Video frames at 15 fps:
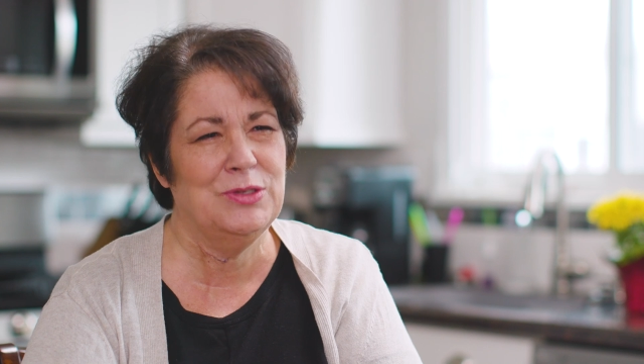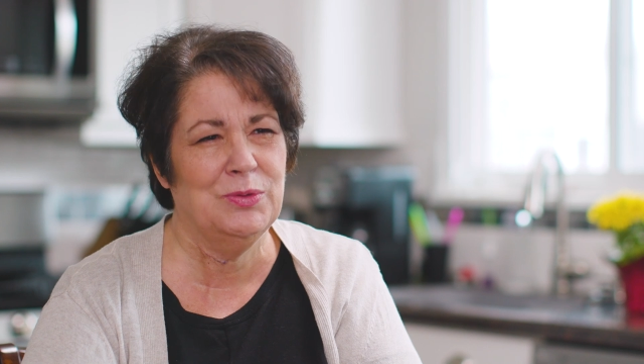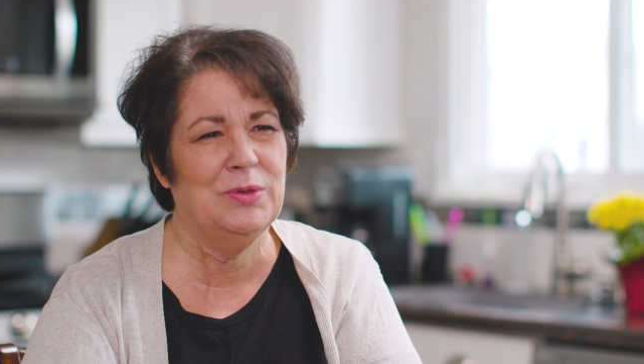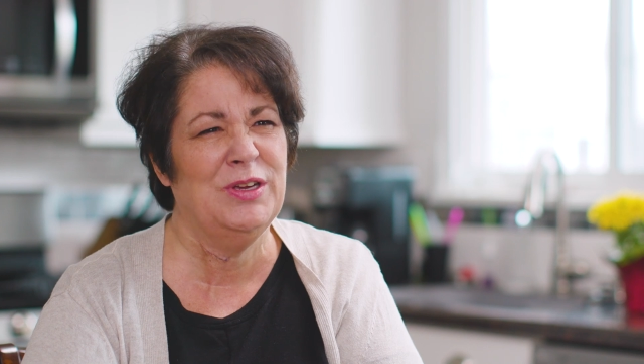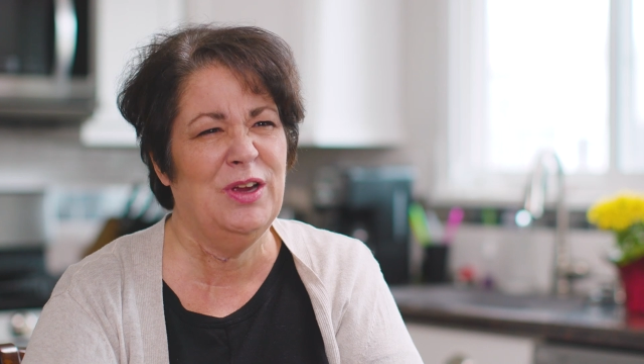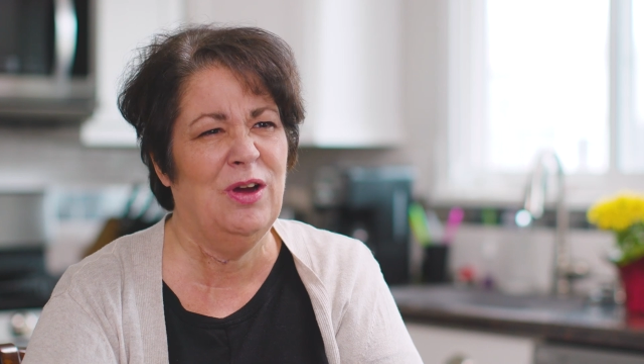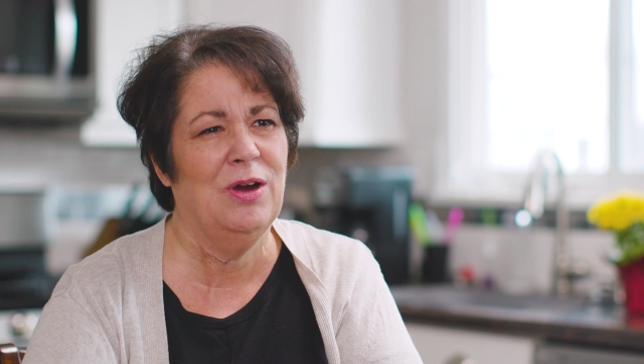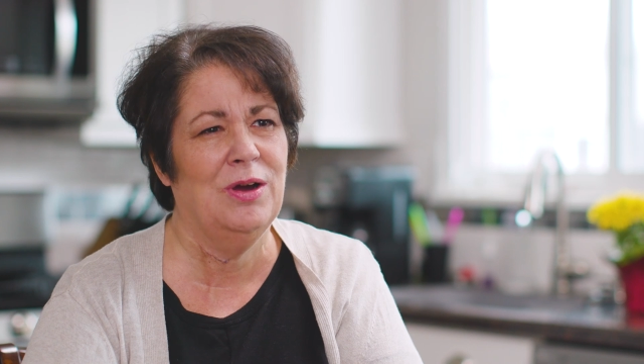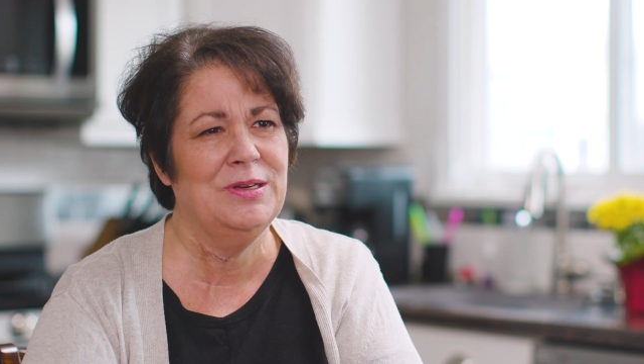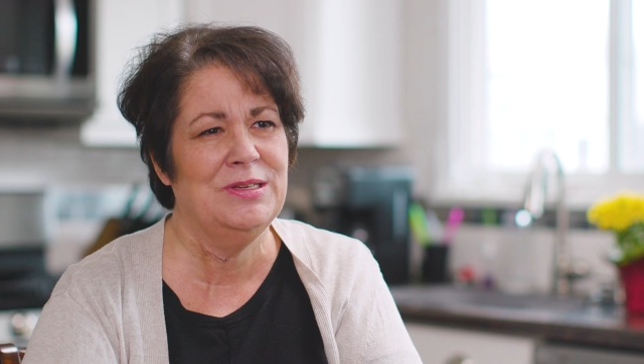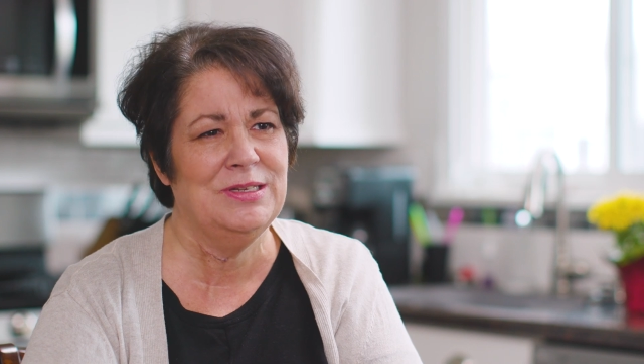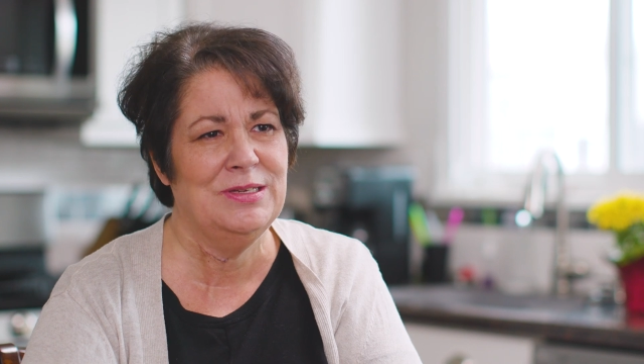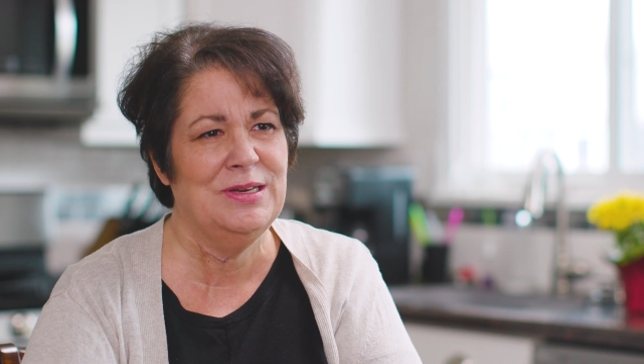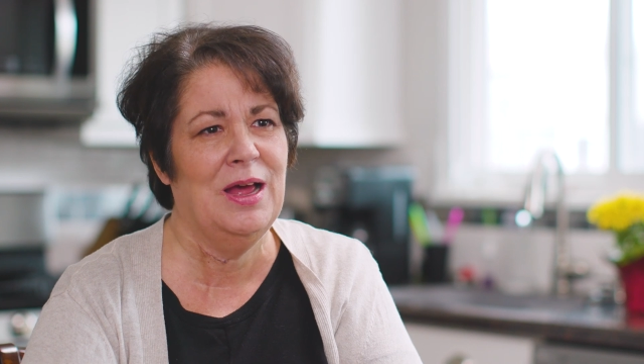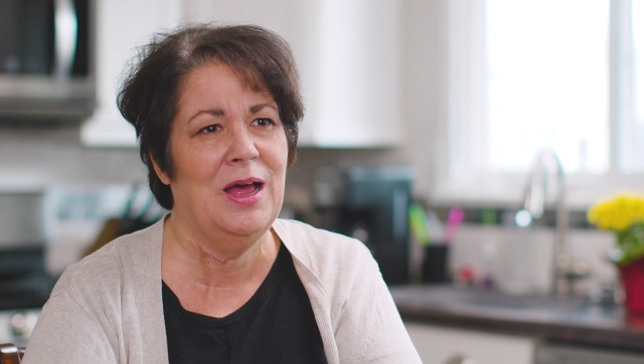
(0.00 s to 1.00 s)
was really hard
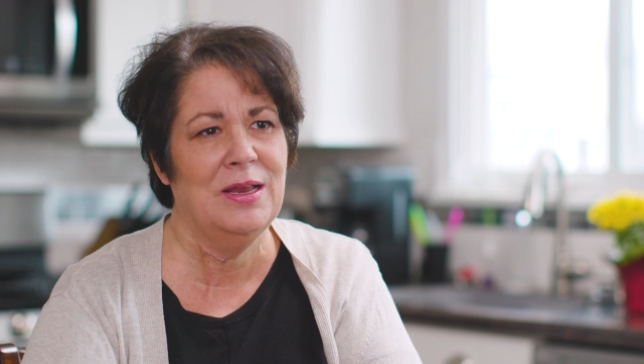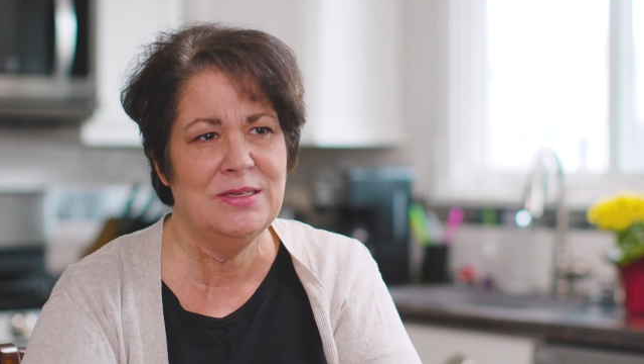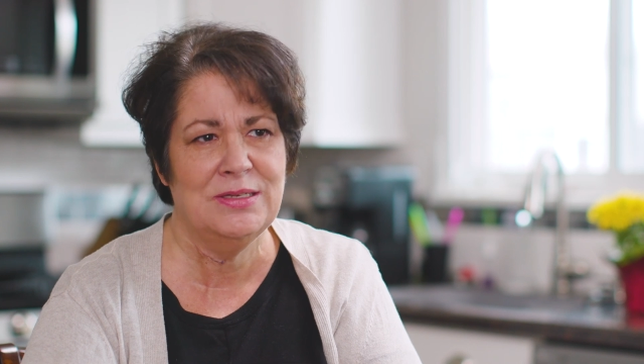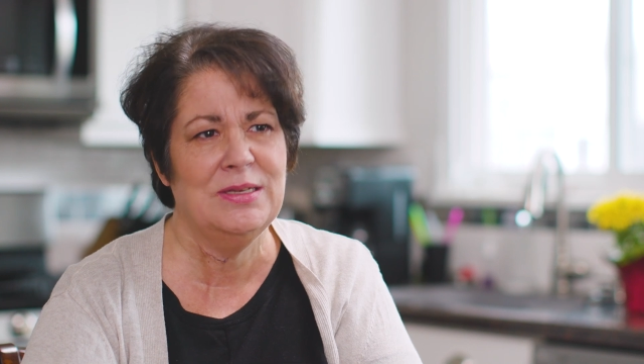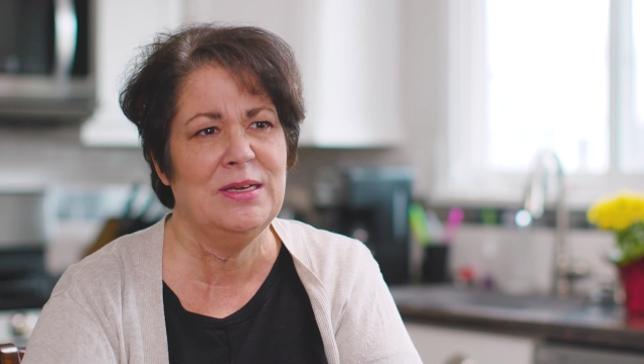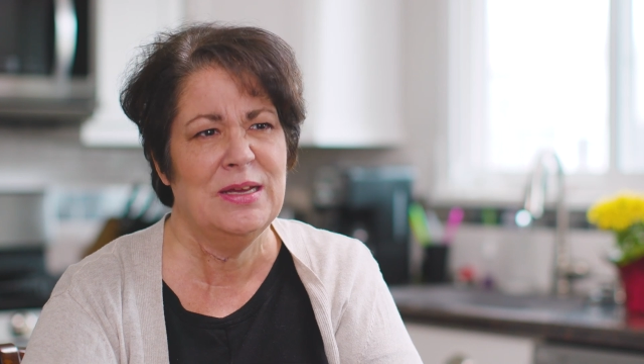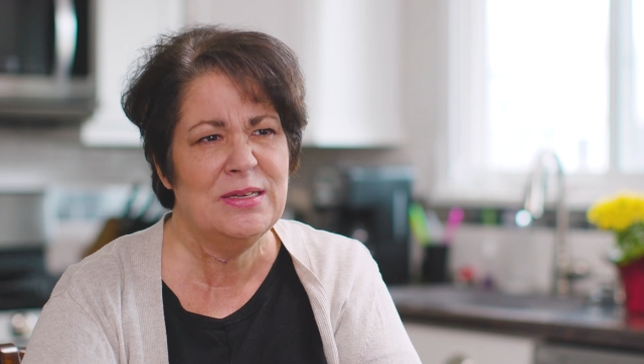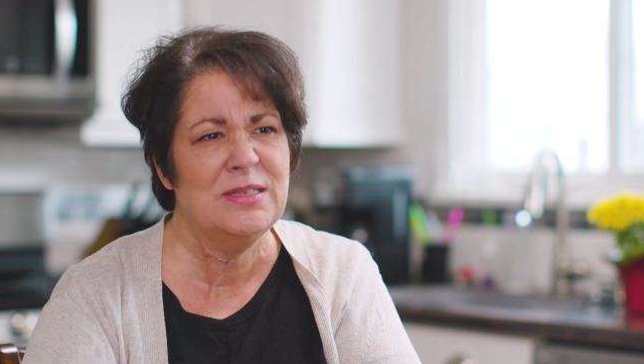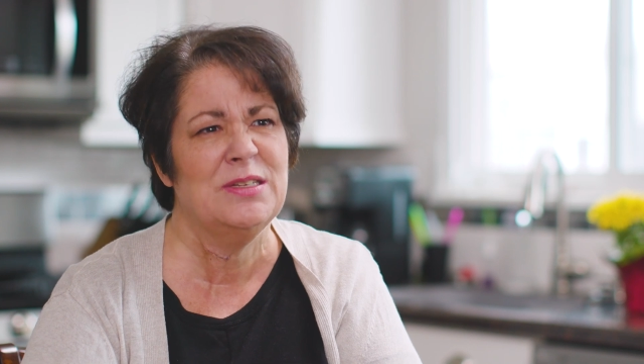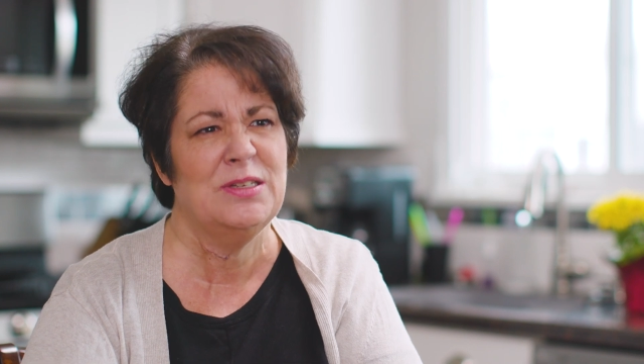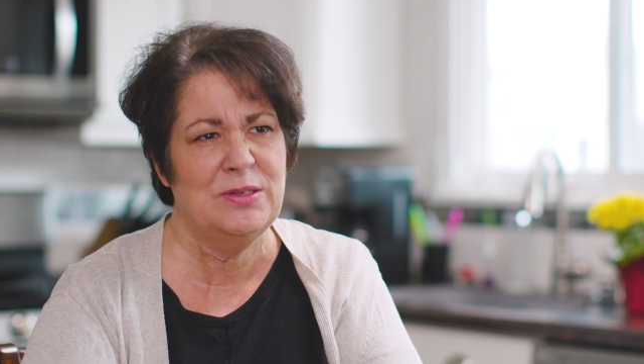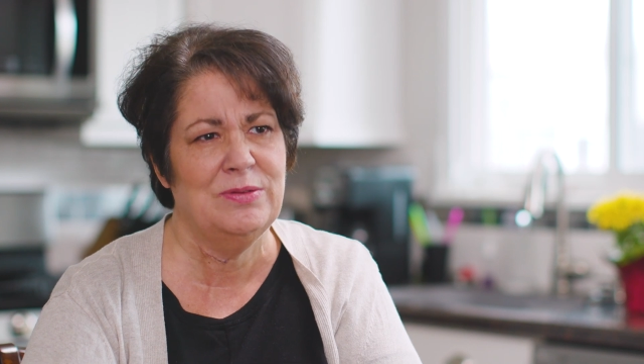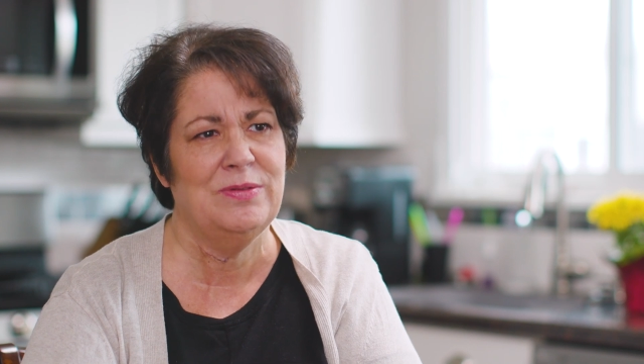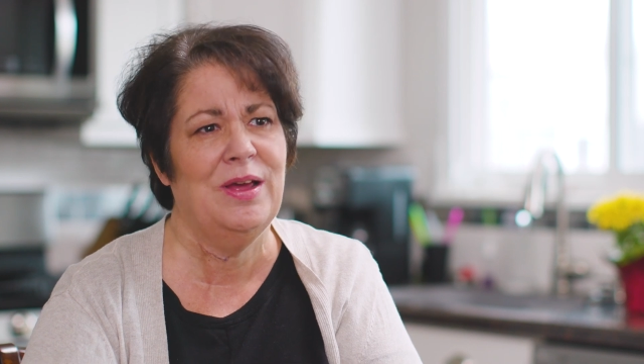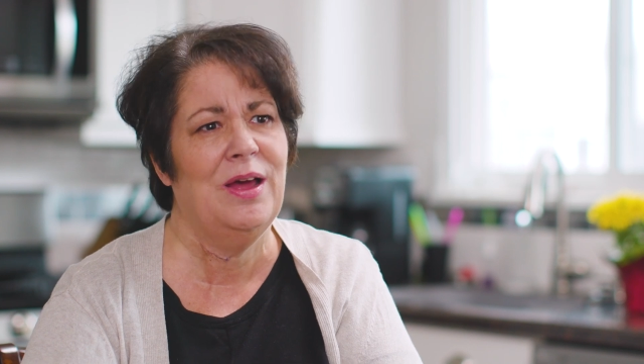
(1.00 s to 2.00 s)
to get to
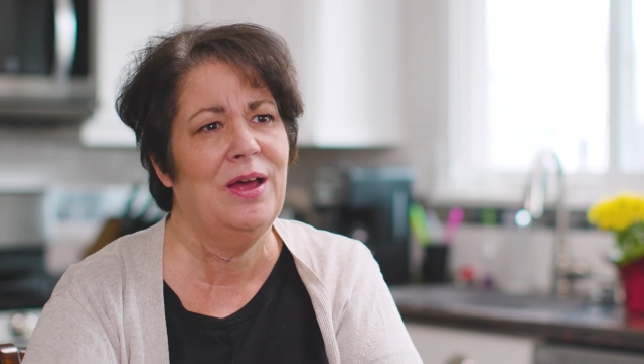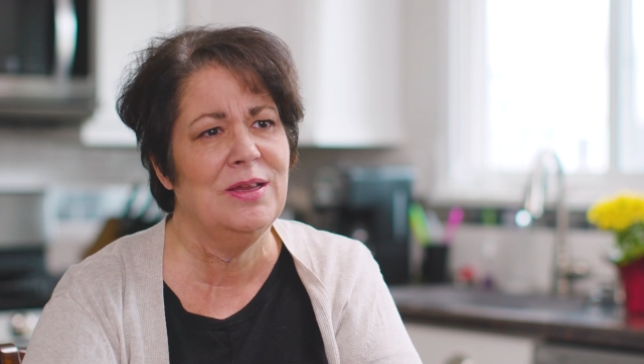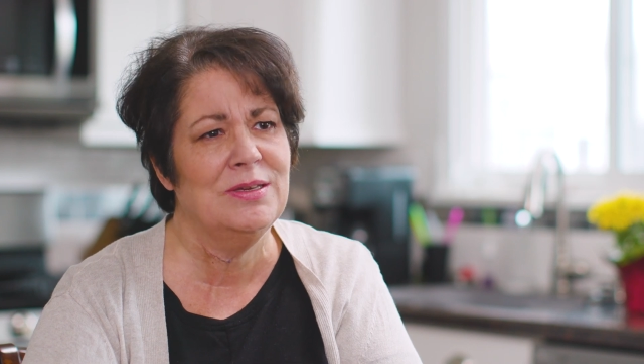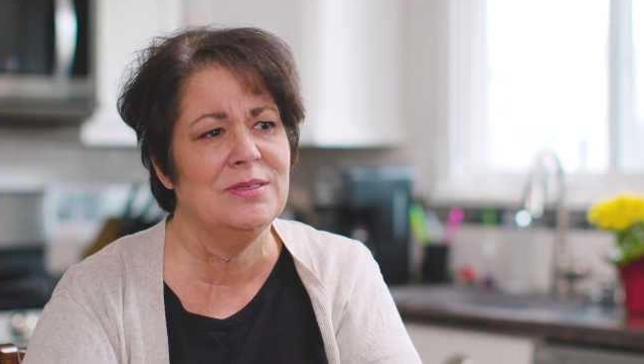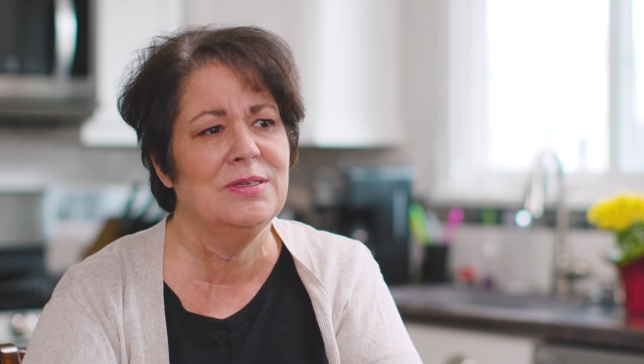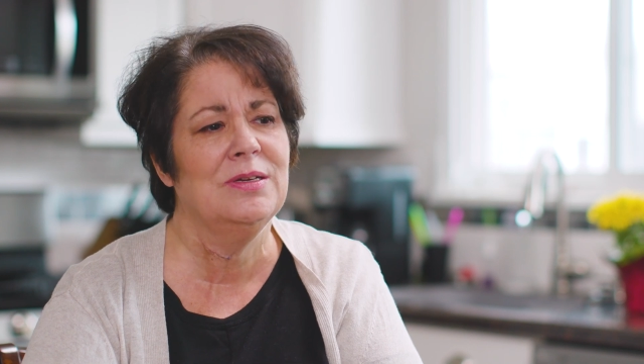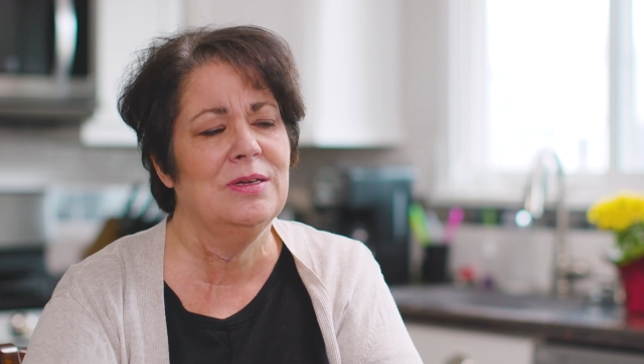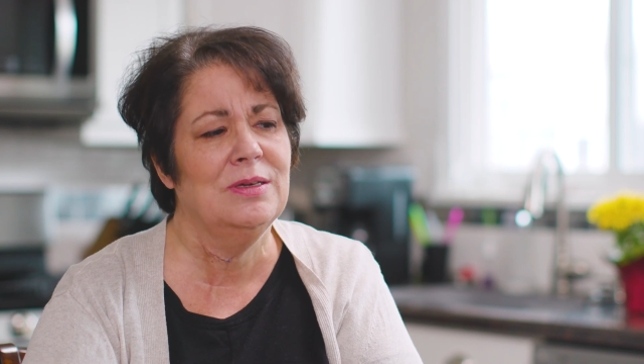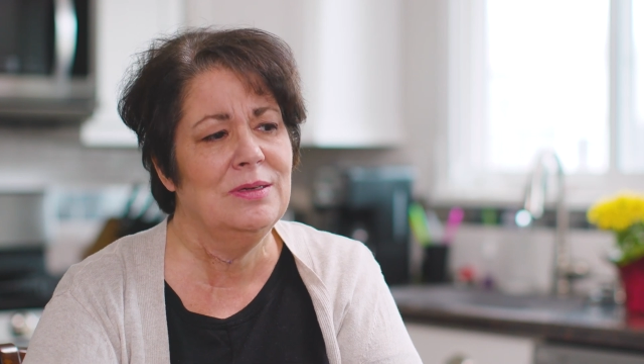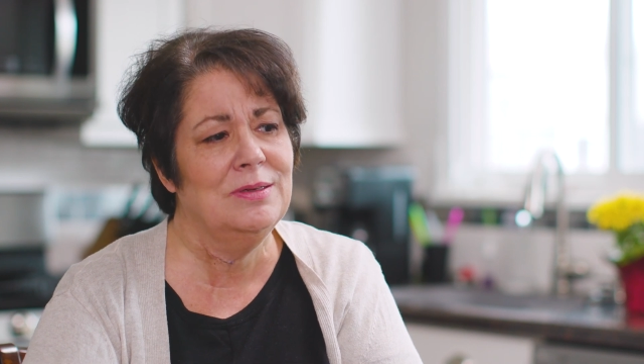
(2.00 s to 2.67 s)
do that.